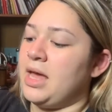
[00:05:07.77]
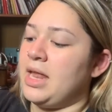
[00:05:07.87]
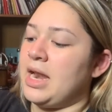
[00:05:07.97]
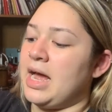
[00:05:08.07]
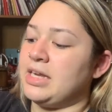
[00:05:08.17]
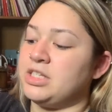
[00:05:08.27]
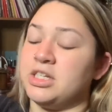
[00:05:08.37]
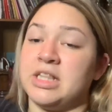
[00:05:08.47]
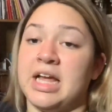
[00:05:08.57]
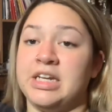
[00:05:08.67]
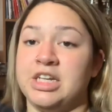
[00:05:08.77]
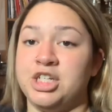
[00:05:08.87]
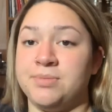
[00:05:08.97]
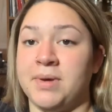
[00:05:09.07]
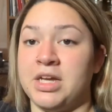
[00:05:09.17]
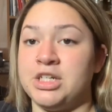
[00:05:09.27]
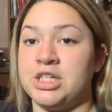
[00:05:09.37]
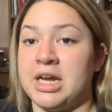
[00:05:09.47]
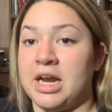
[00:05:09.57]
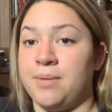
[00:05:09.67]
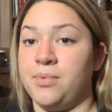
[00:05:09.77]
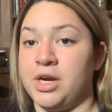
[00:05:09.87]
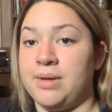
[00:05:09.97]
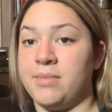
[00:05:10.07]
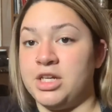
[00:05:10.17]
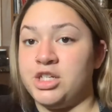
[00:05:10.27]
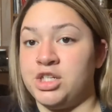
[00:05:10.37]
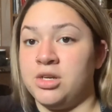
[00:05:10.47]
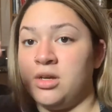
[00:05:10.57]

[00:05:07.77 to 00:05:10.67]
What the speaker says: I took that dish sponge and I pretty much